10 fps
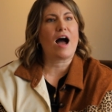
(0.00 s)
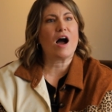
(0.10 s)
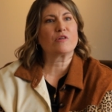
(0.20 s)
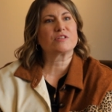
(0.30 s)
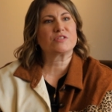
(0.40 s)

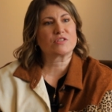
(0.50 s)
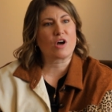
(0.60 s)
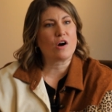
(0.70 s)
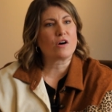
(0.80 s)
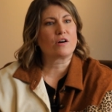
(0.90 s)
our
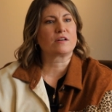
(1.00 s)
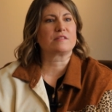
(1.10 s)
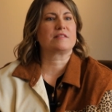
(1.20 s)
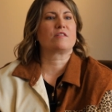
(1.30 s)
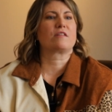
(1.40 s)

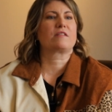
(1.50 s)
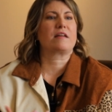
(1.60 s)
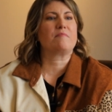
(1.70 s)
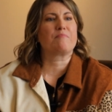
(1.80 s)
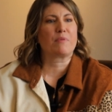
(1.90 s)
scars our
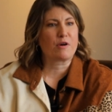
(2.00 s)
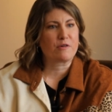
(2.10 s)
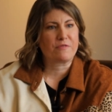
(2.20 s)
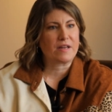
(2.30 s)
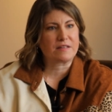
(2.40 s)

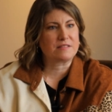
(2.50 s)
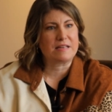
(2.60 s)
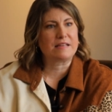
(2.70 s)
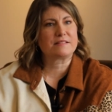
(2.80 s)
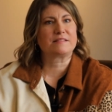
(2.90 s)

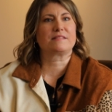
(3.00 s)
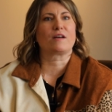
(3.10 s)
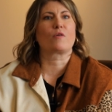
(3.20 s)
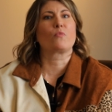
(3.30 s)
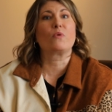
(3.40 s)
imperfectness
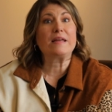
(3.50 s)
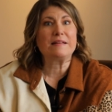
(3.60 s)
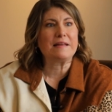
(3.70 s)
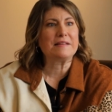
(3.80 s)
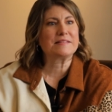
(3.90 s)
our
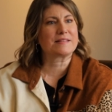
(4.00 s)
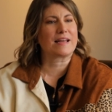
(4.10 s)
weakness